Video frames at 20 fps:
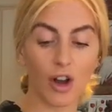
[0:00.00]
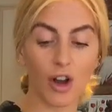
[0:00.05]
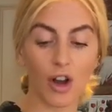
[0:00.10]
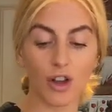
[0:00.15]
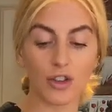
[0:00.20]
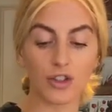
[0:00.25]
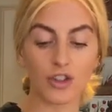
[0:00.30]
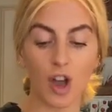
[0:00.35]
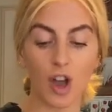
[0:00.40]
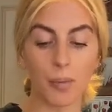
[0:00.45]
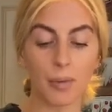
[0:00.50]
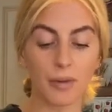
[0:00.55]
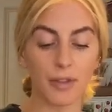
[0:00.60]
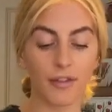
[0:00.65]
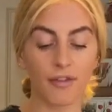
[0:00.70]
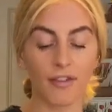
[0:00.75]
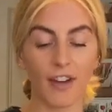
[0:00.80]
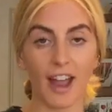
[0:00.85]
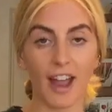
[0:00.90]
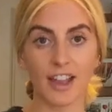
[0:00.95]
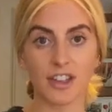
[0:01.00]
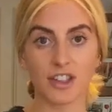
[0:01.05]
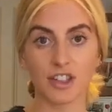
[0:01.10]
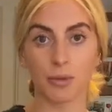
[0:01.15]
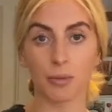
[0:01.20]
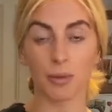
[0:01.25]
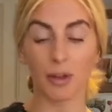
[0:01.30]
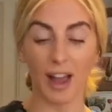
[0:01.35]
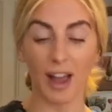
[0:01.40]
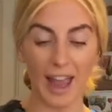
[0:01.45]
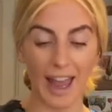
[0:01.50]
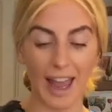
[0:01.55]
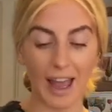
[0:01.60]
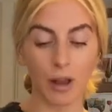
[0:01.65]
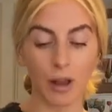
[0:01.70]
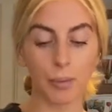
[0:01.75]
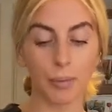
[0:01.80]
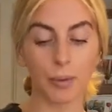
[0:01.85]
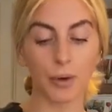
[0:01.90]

on top of the veg will help